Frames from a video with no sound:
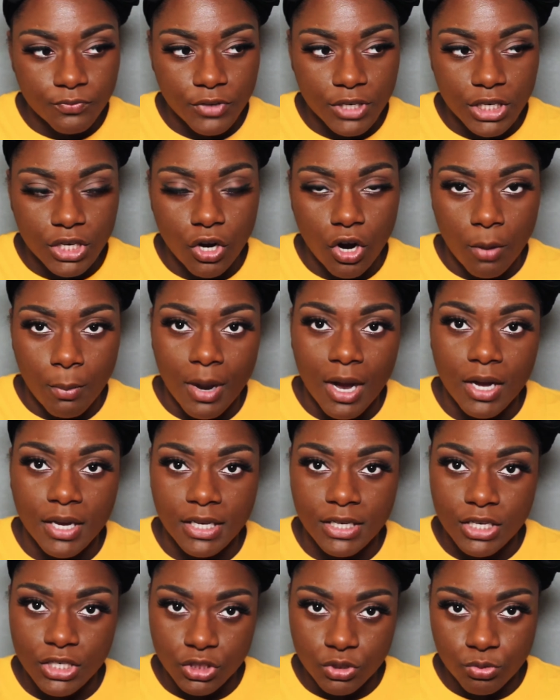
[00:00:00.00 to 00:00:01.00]
video or my
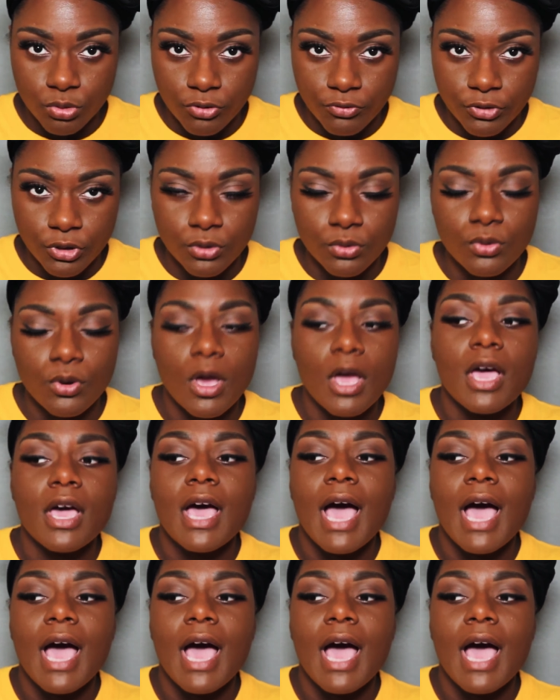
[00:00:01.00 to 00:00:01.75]
initial review,